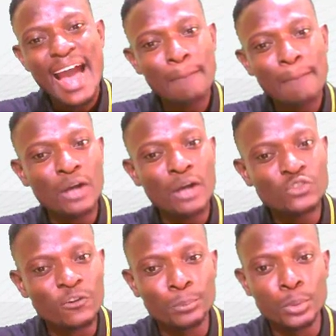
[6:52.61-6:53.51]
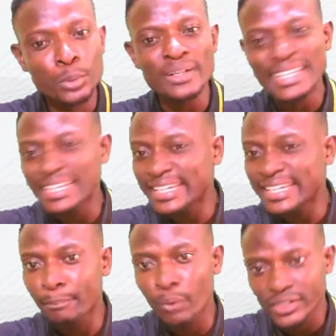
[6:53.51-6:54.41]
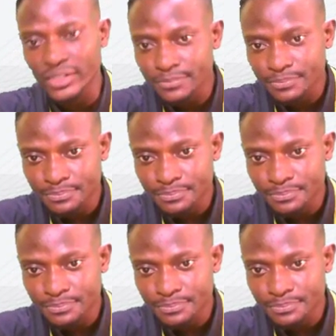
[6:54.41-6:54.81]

amount of blood in their body.